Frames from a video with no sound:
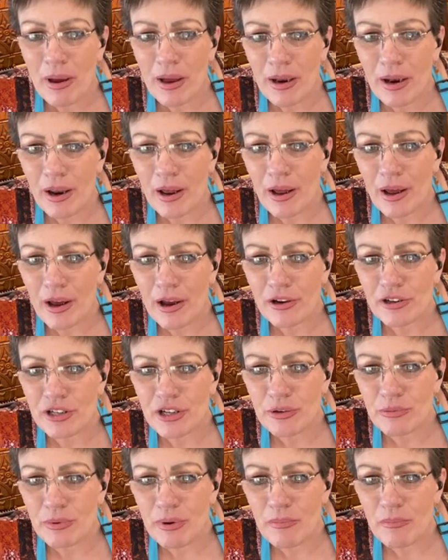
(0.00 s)
Okay, I
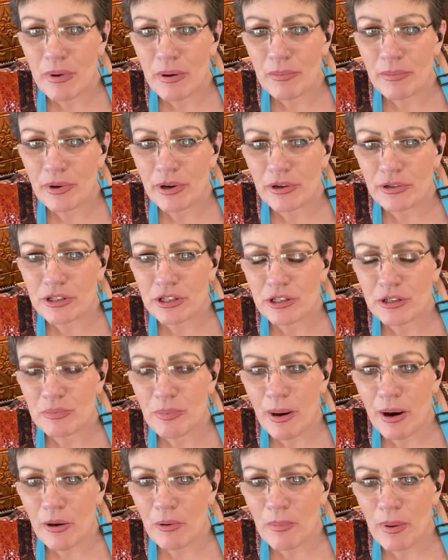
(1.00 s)
should remember to use
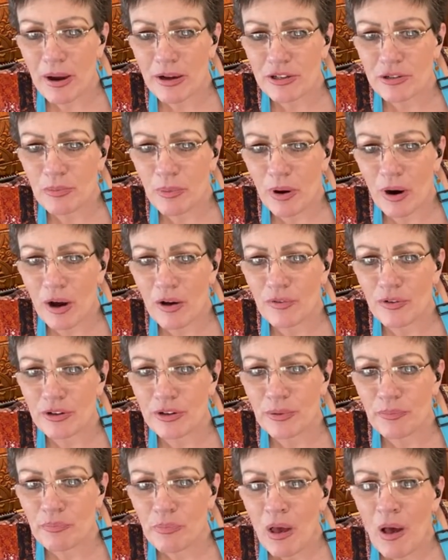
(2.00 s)
spiral pasta more often
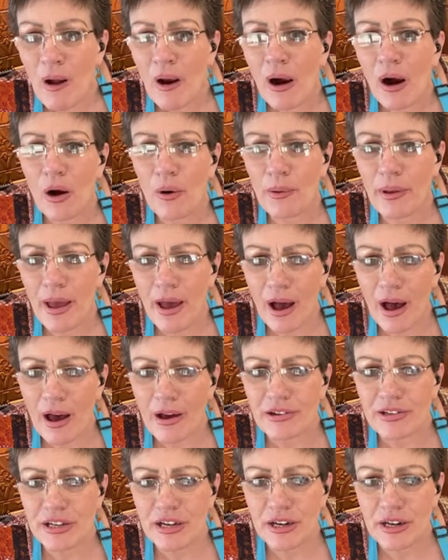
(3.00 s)
too. Oh
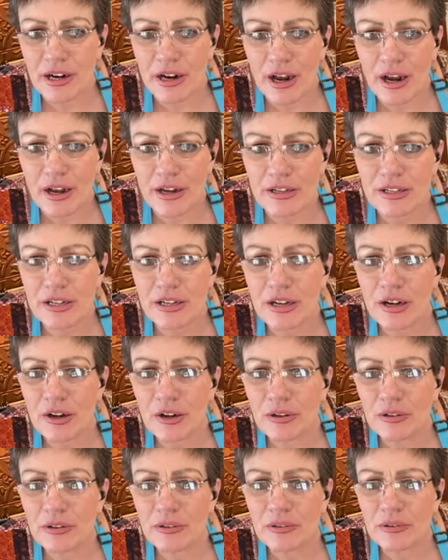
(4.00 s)
yeah, see this.
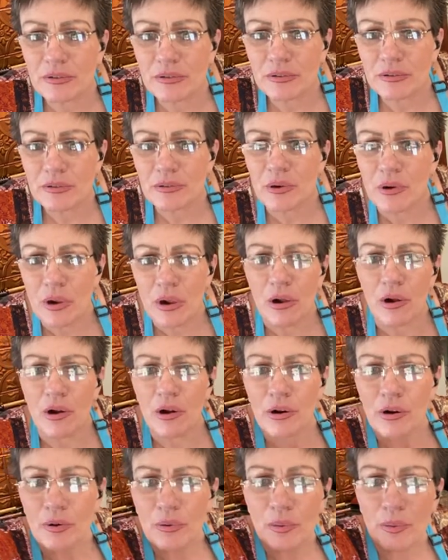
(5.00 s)

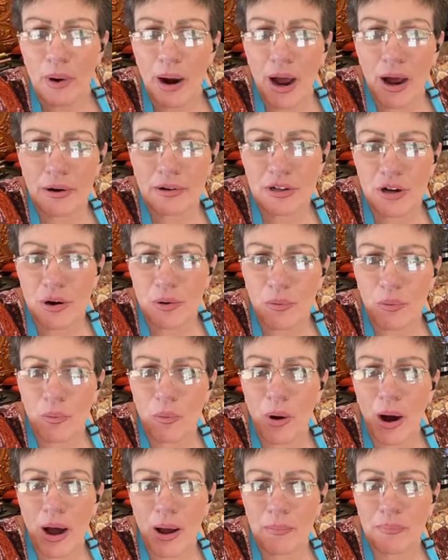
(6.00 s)
A rag to
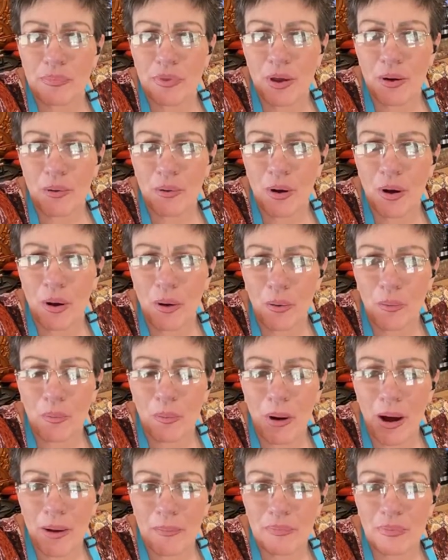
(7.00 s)
wipe the
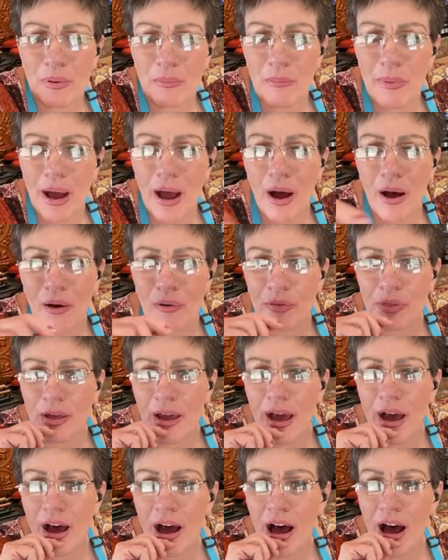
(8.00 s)
mop the mouth.
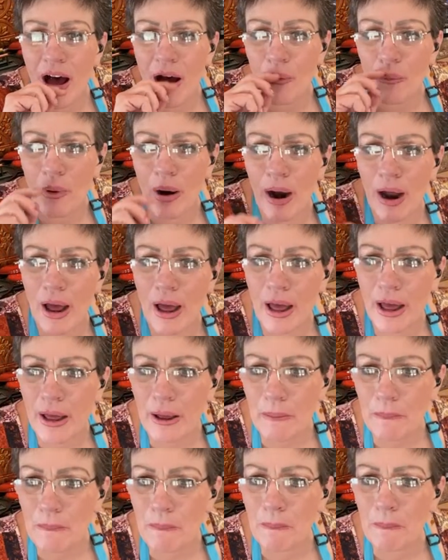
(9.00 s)
Yeah,
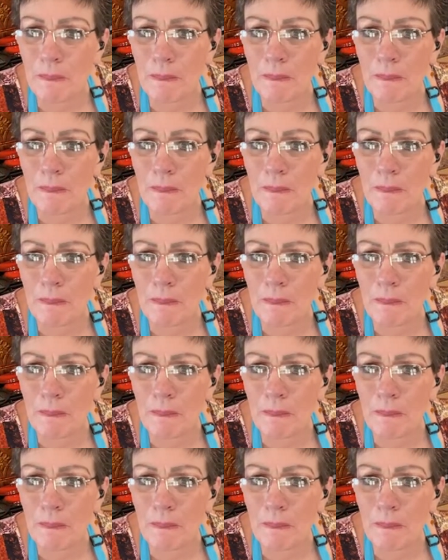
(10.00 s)
right.